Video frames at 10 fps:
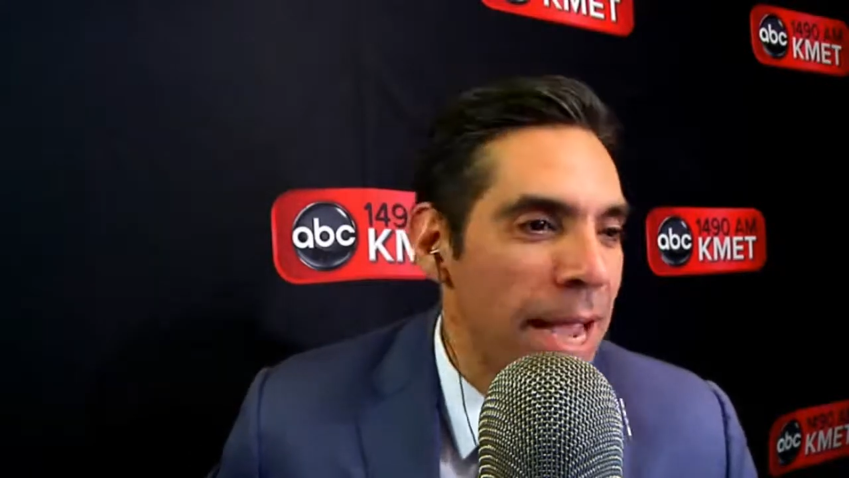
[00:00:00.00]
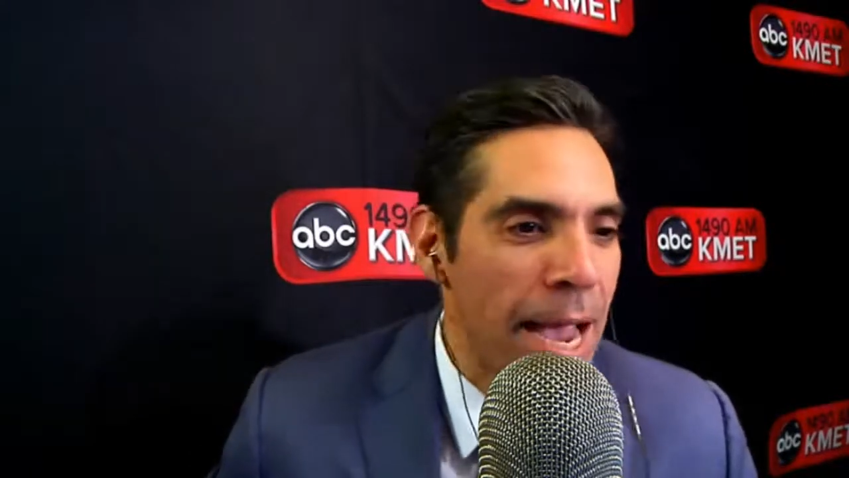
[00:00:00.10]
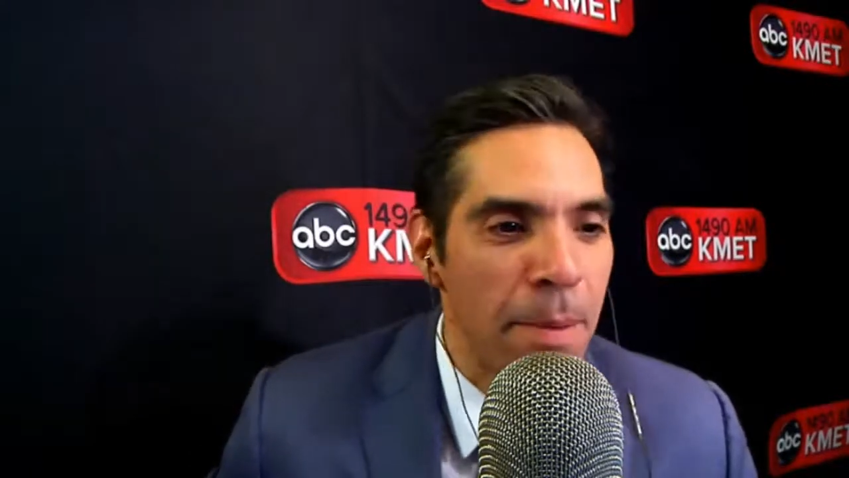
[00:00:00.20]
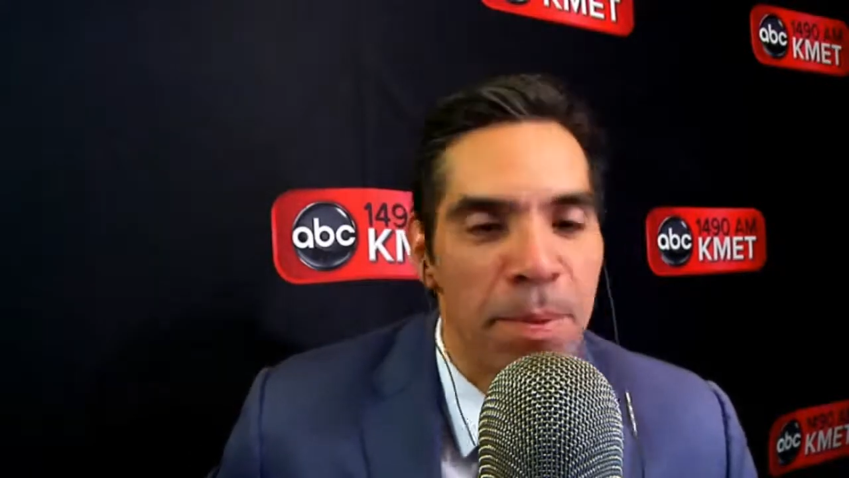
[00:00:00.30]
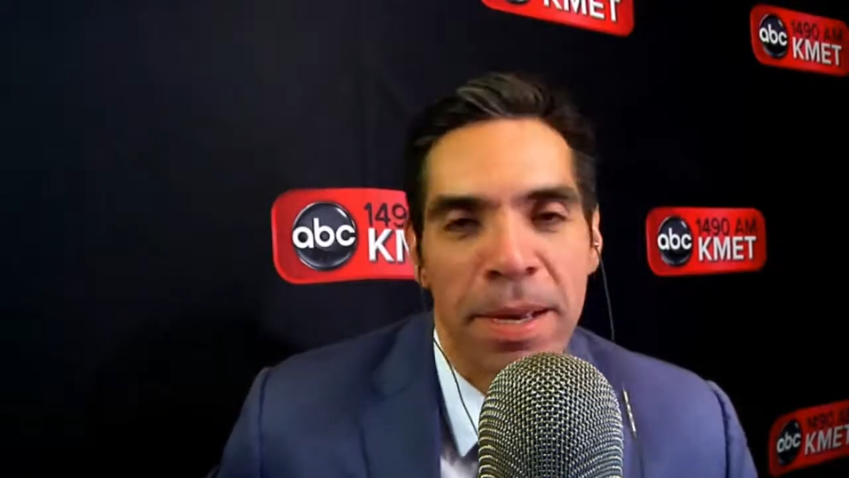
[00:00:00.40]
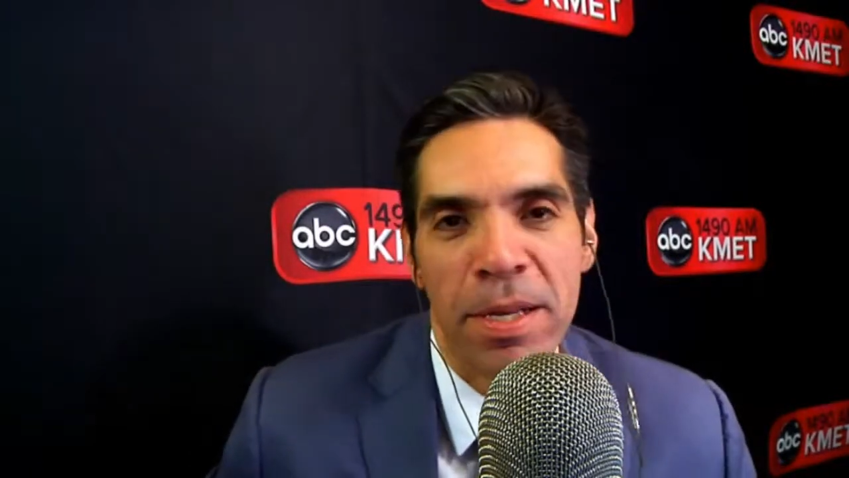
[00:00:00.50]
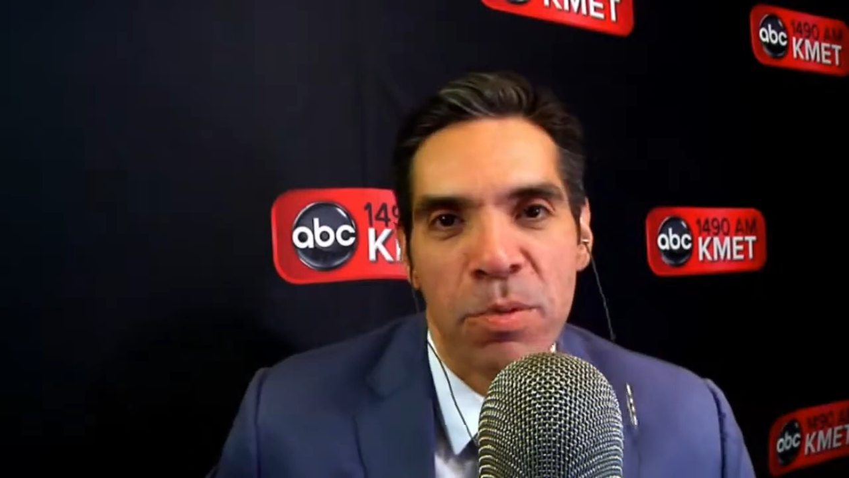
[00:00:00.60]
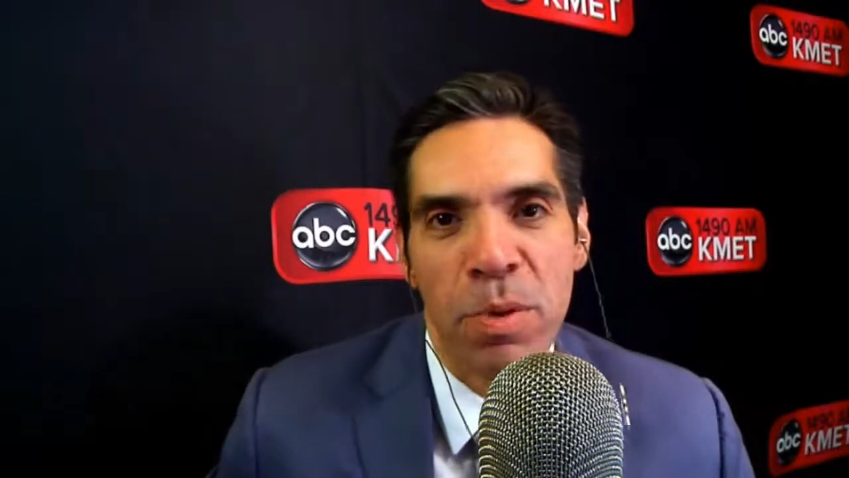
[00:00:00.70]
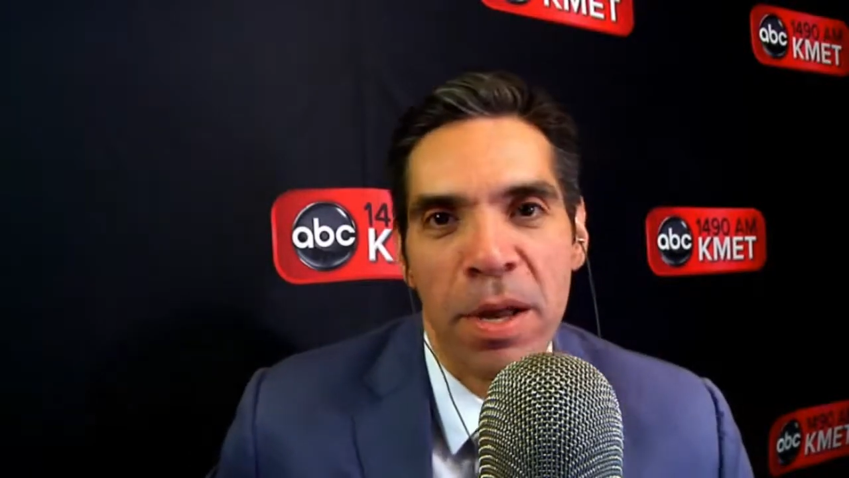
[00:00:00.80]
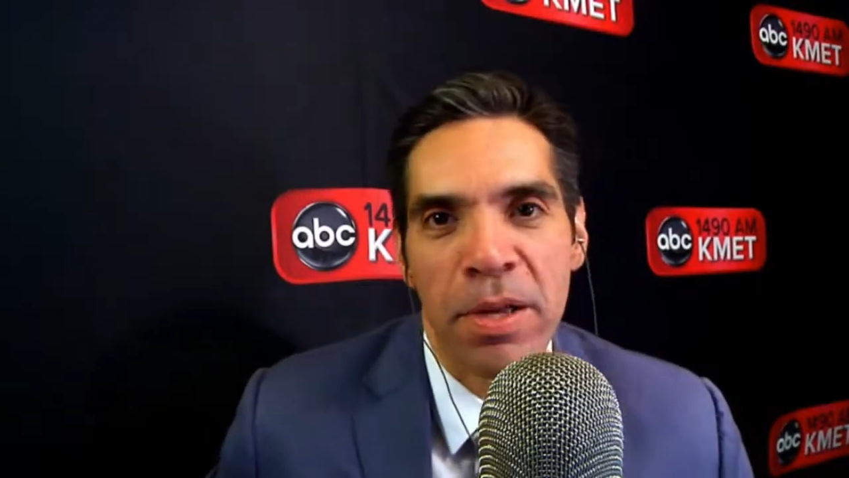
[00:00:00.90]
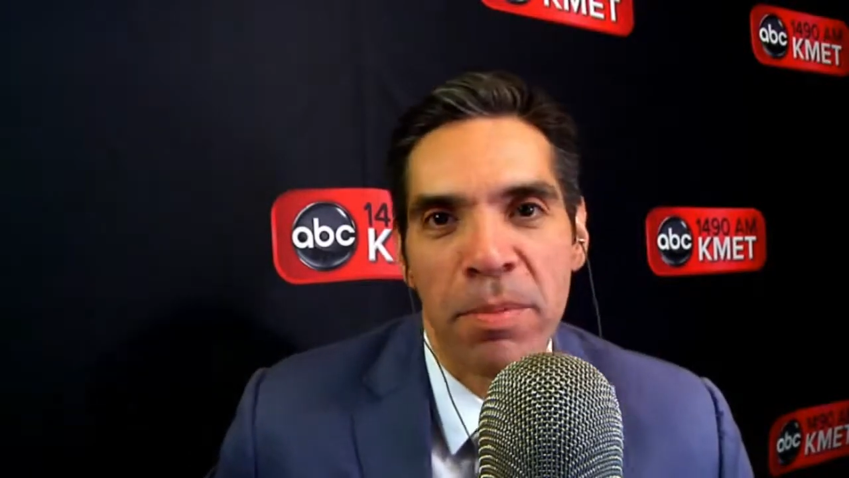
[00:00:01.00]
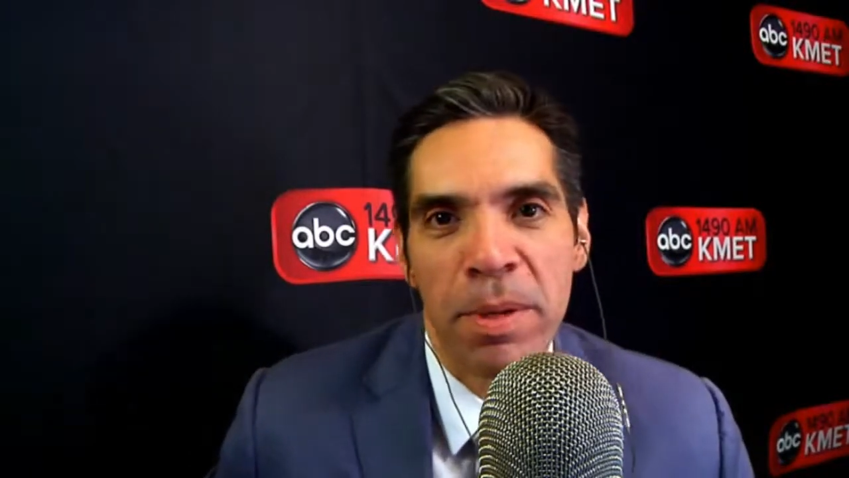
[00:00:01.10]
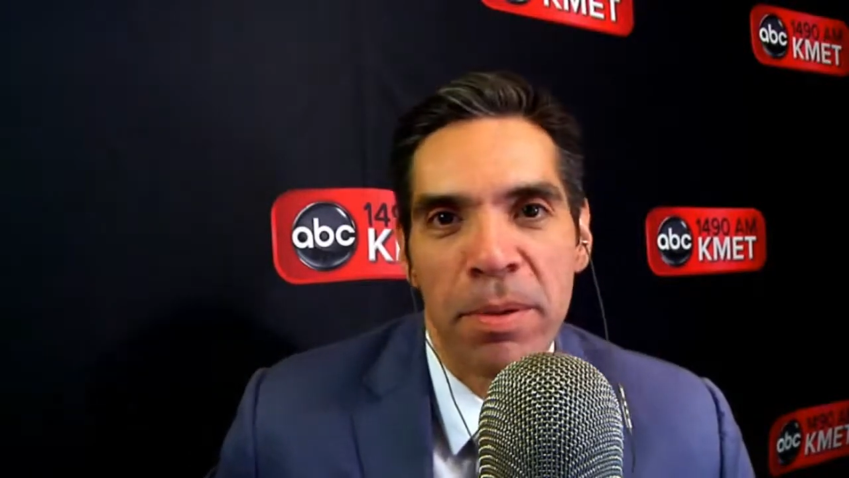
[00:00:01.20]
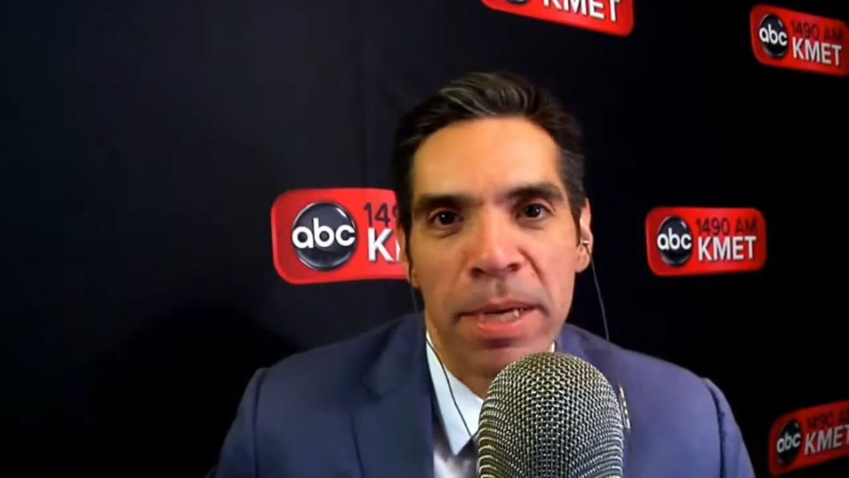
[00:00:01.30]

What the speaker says: app as well, and you'll be able to